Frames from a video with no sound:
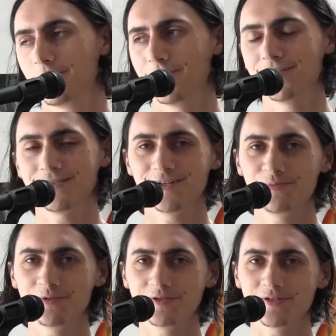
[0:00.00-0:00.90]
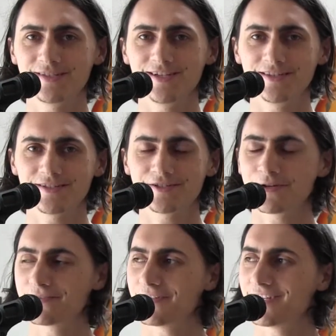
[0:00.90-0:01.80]
Well, I hope you enjoyed seeing this
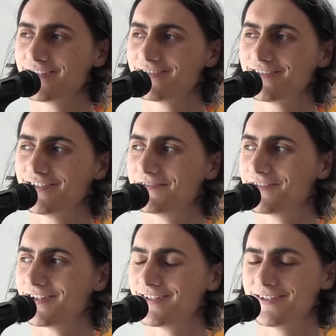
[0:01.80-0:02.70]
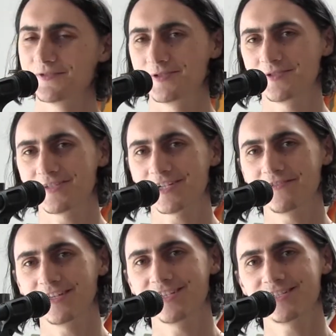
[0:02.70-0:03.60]
short video. If, uh, if you enjoy stuff
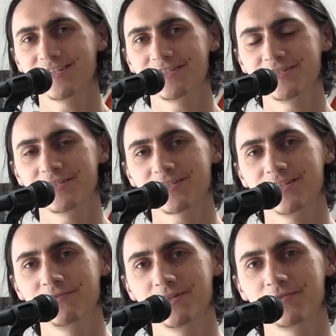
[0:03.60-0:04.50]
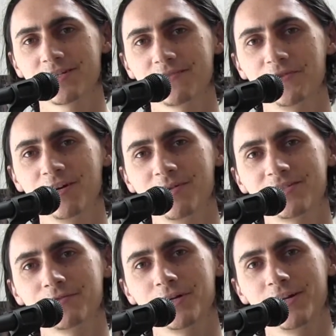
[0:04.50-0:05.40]
like this, I suggest leaving aggressive comments
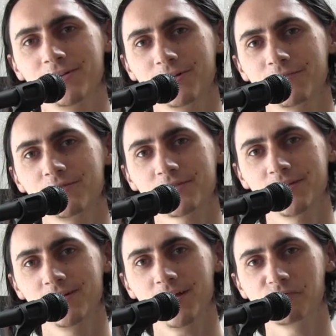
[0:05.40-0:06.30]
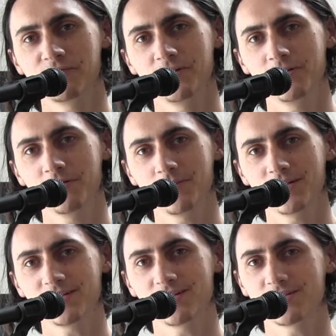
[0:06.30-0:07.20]
at regular intervals on every video on my
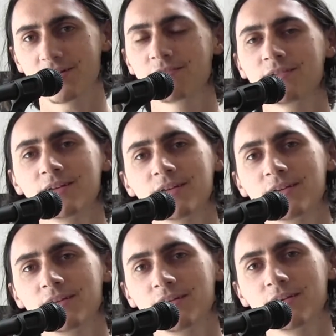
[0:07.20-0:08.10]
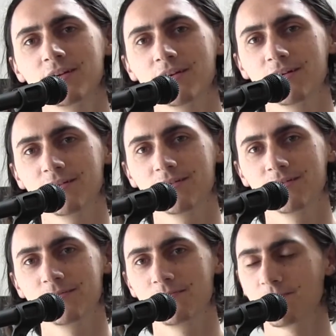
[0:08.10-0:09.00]
entire channel.
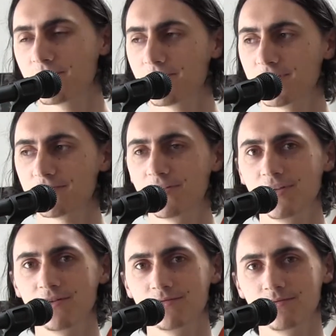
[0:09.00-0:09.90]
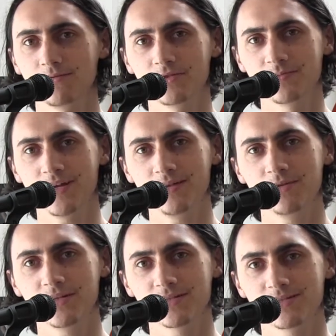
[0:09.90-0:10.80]
Um, this video was made
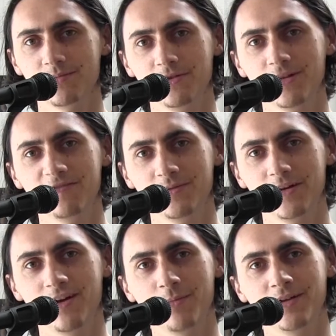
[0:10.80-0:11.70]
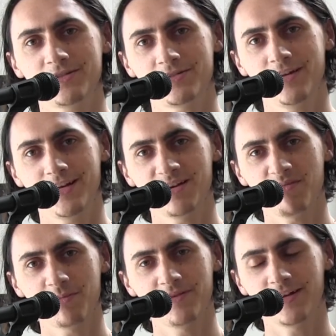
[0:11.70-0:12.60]
because somebody left me a comment yesterday and I
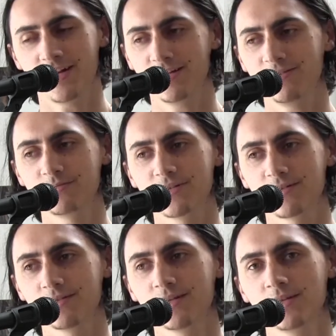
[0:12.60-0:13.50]
remembered that I had a YouTube channel.